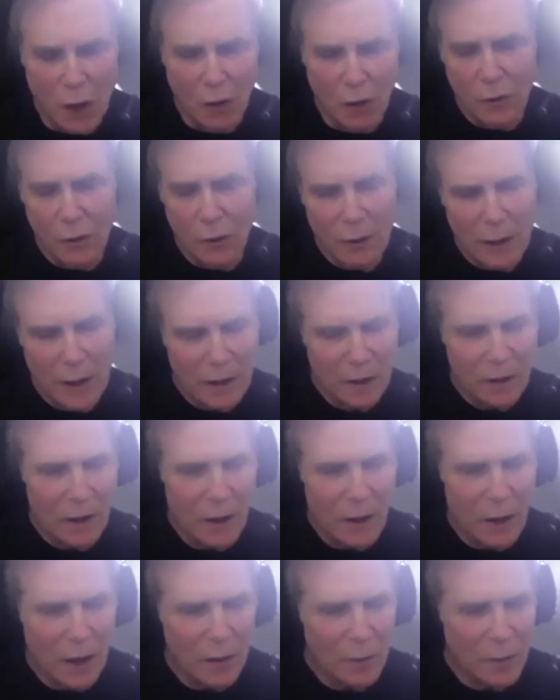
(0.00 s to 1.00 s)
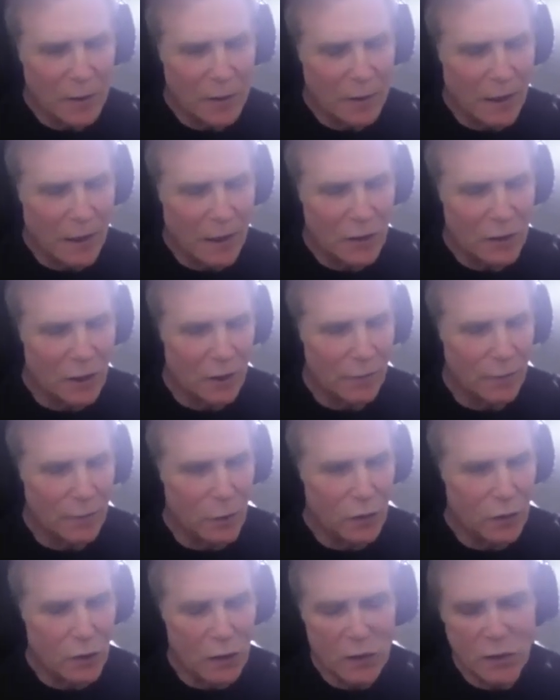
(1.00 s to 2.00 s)
so your expectation if you're
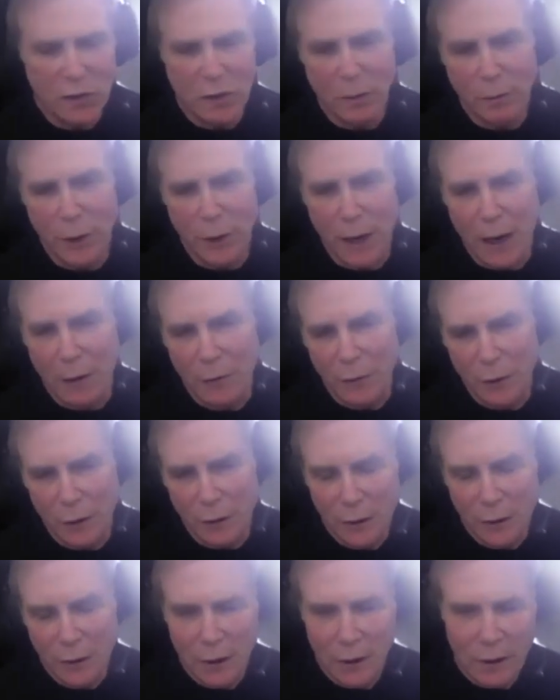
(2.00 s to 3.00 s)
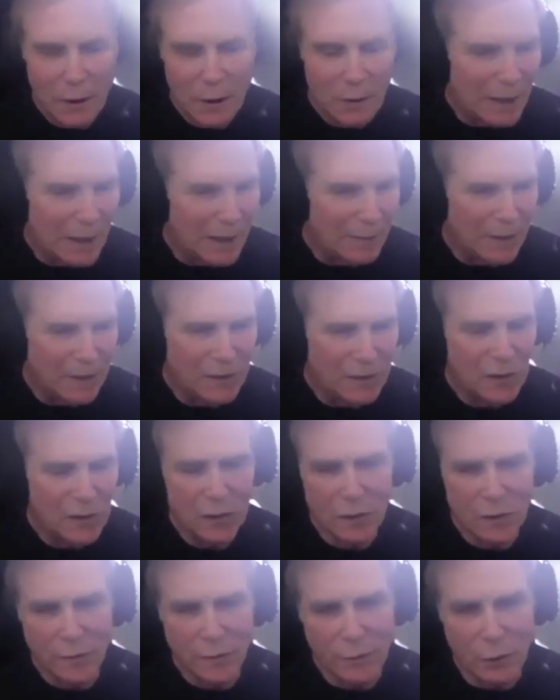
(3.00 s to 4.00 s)
just a browser maybe it's
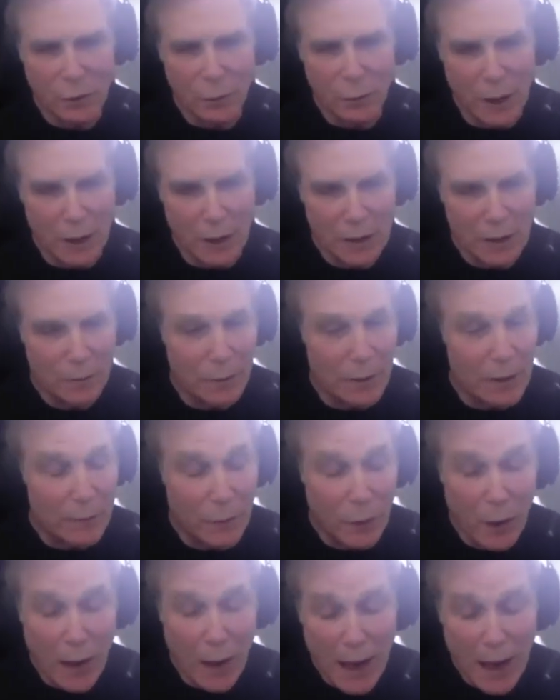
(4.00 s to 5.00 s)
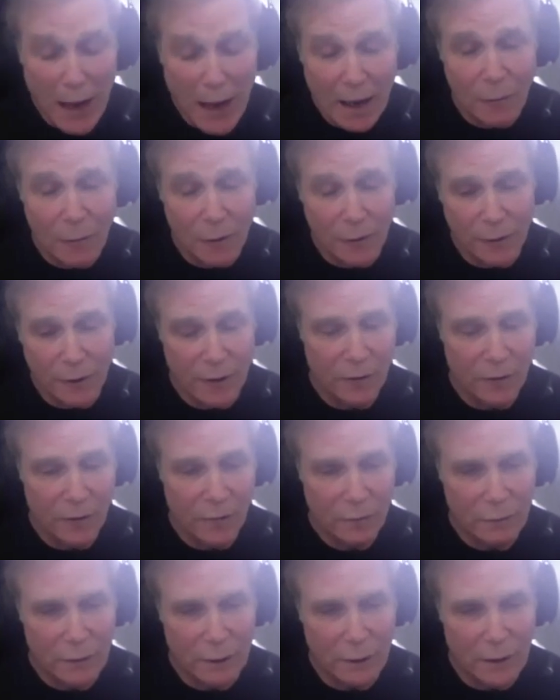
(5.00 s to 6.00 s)
just a few bucks but if you hang with us
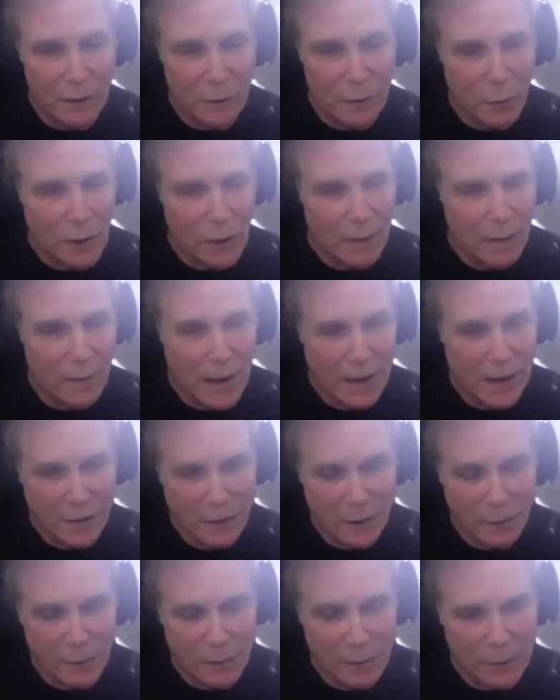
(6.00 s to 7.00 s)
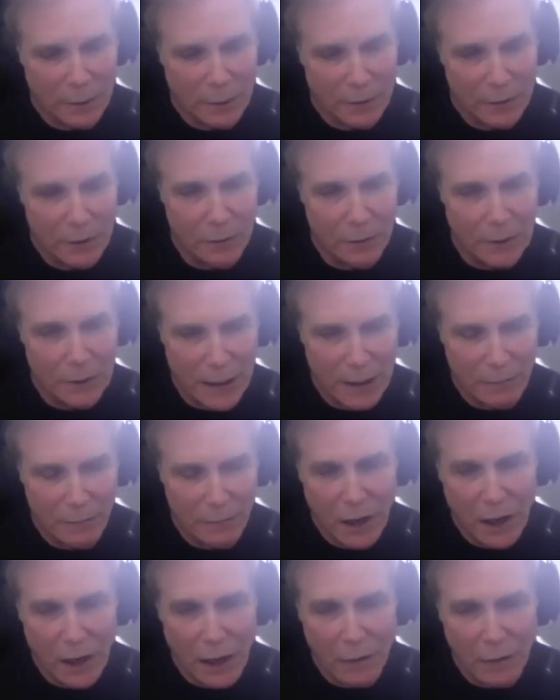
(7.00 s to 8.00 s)
and this is what i'm asking people to do get
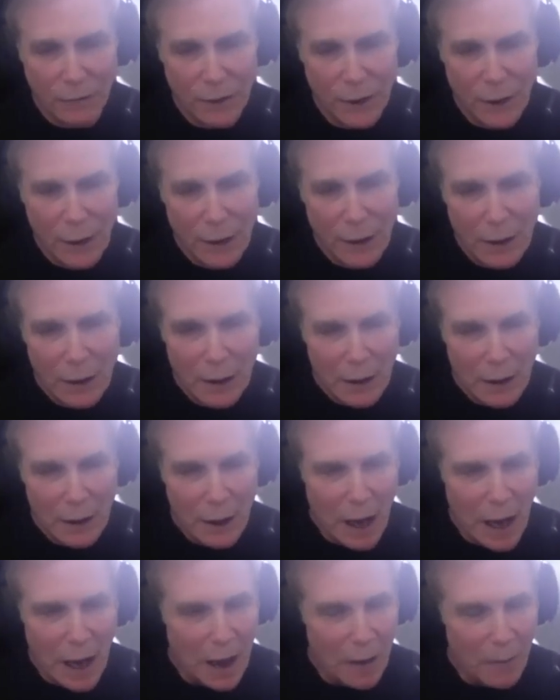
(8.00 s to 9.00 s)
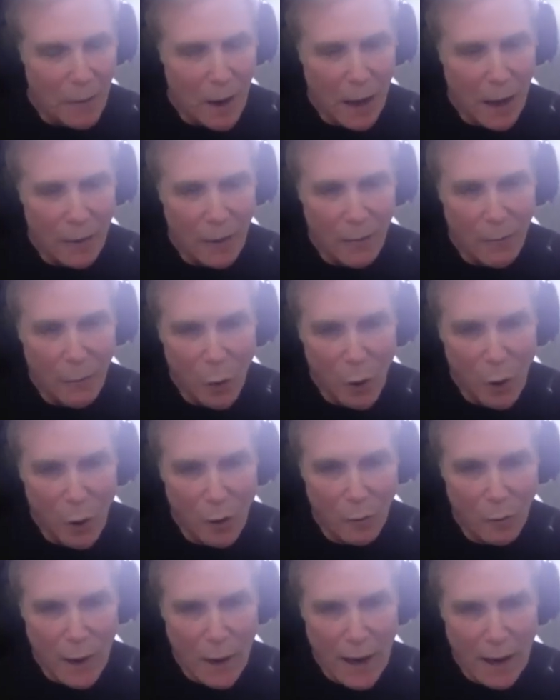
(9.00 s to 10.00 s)
involved mm-hmm. and and the more
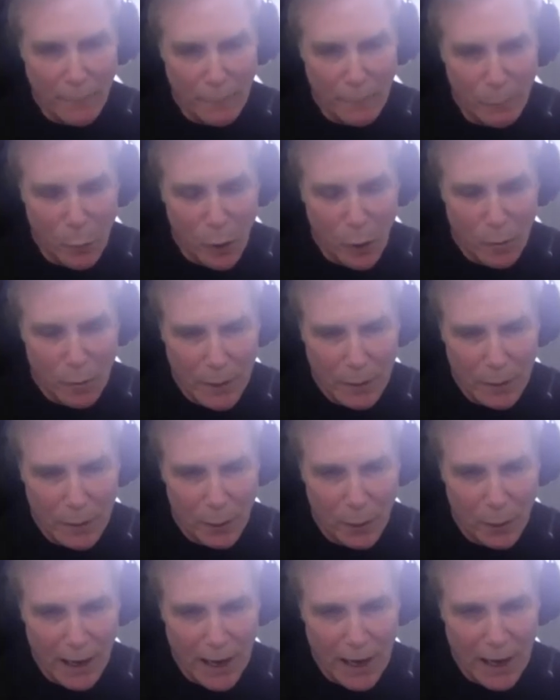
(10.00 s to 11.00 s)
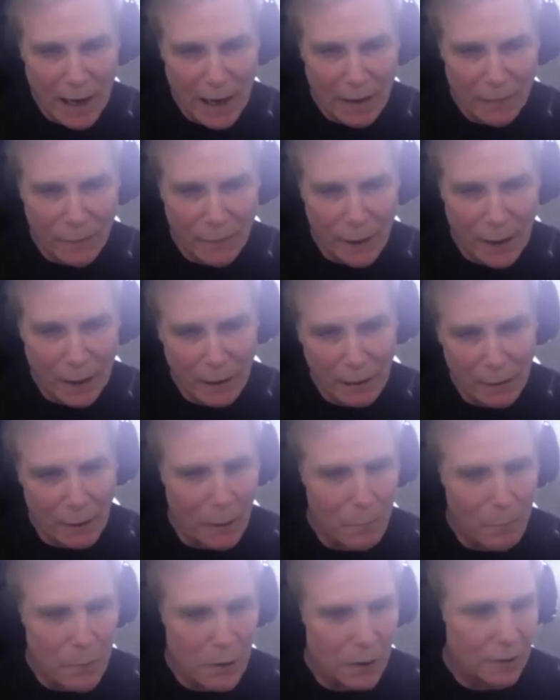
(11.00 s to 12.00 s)
we have more people we have like a
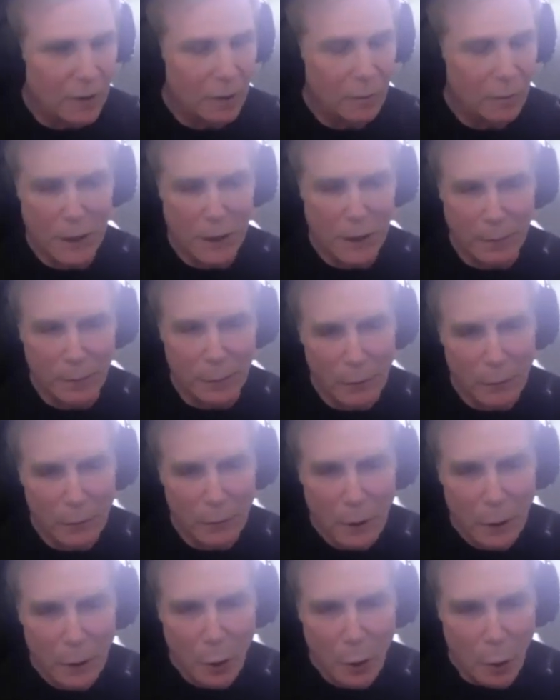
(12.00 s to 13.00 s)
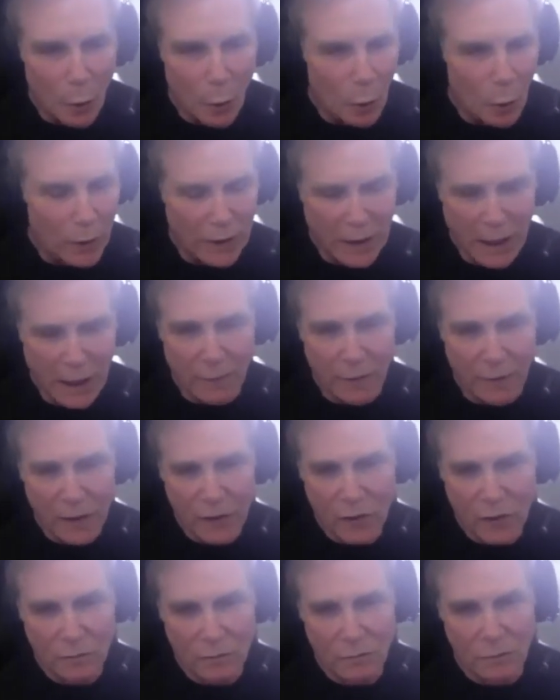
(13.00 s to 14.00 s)
million people would give
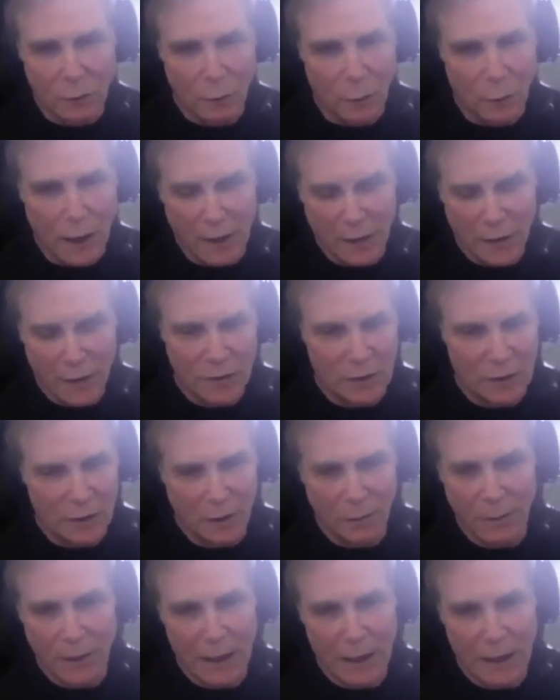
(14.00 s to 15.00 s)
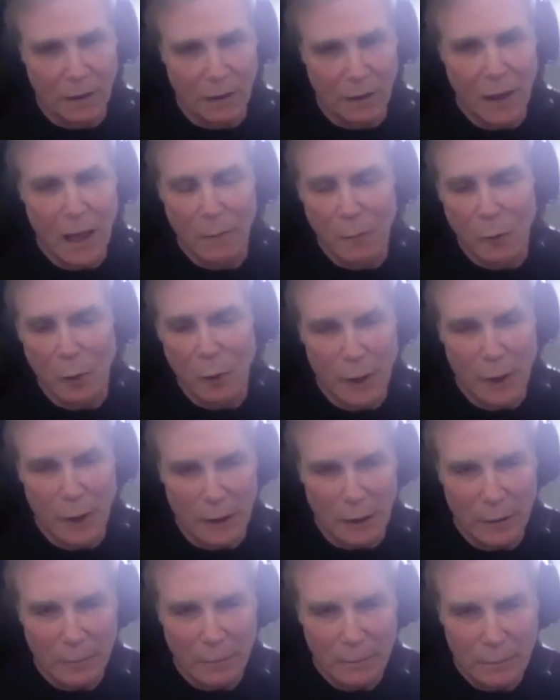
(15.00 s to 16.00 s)
us the rights to demand a lot more money
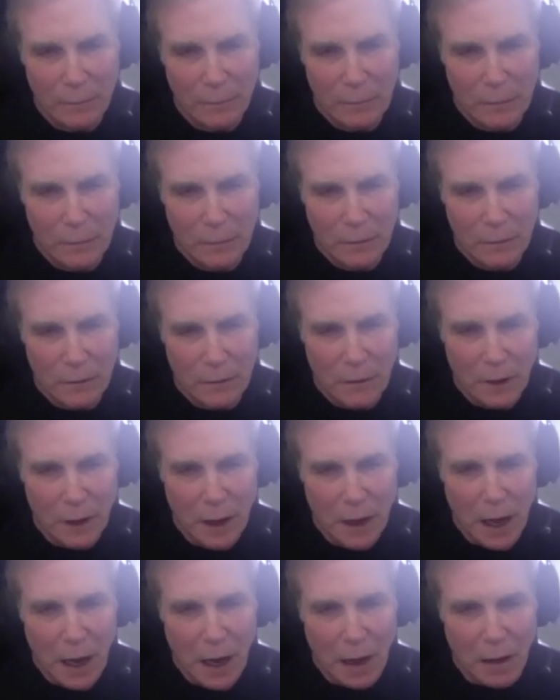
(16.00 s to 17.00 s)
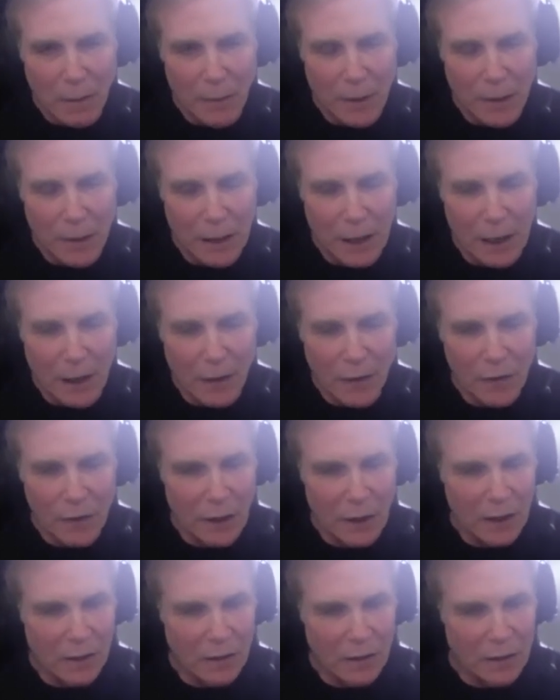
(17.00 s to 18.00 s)
mm-hmm. uh, because
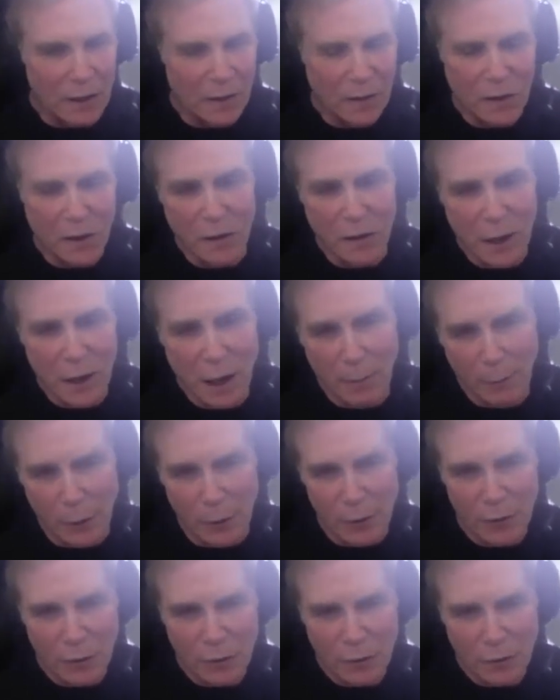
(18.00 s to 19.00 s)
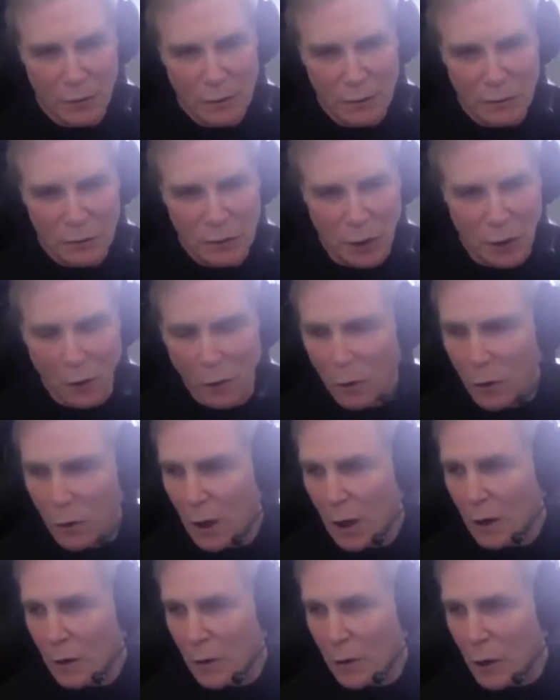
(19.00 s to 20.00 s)
it, it's in numbers. So mm-hmm.
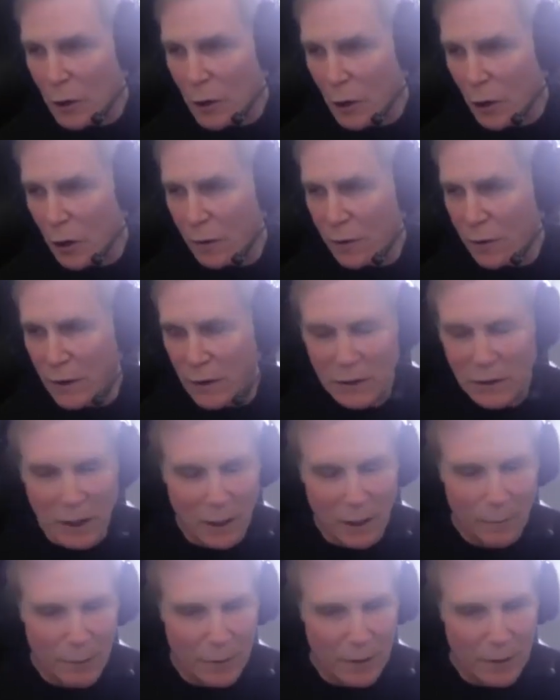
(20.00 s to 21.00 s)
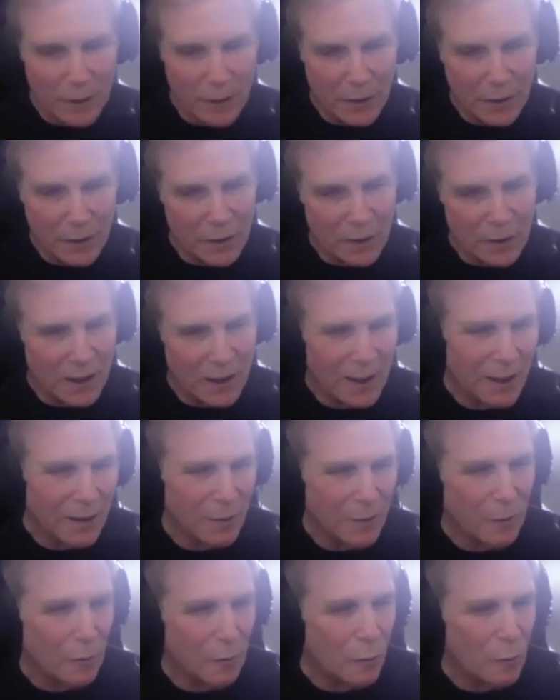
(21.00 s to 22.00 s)
you go to these companies and they
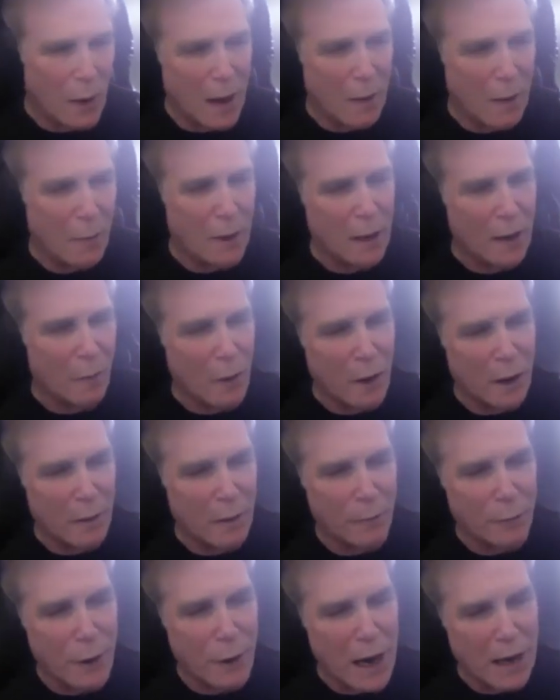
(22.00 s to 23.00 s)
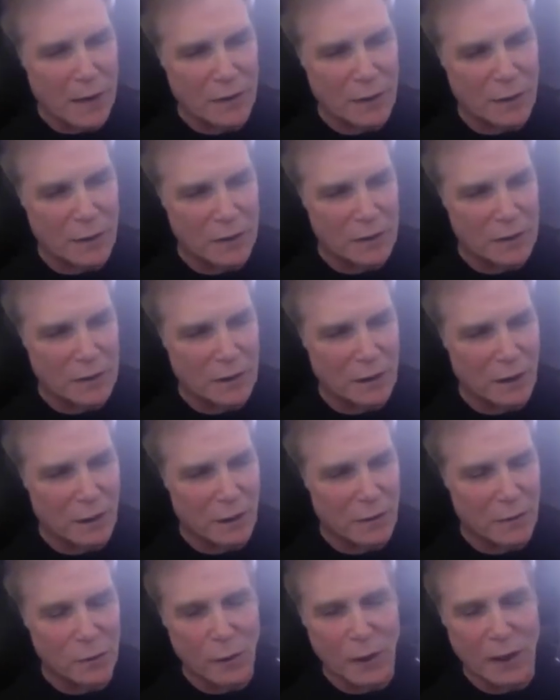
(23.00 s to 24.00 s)
go, why would I want to process, you
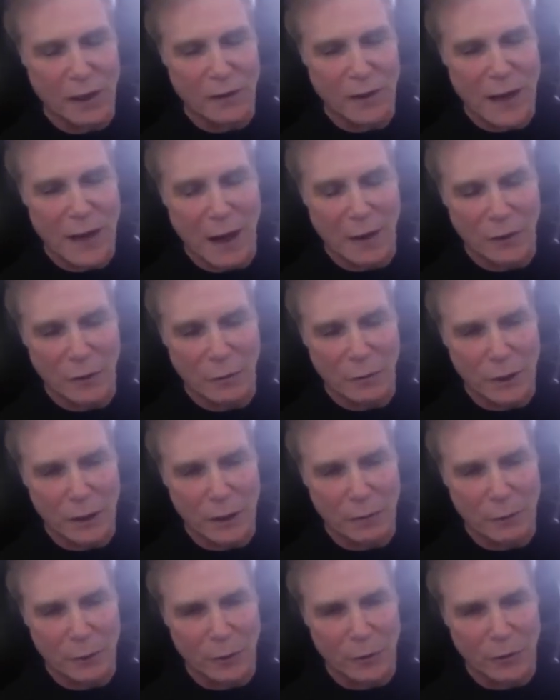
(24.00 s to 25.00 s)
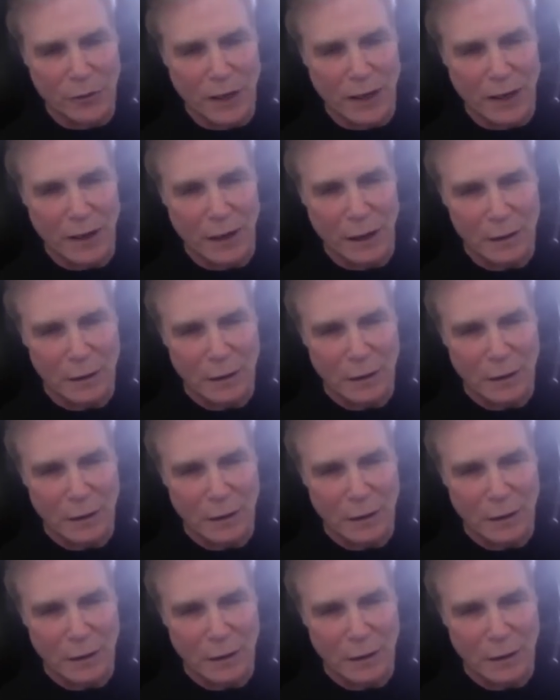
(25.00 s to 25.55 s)
know, 20,000 people's data?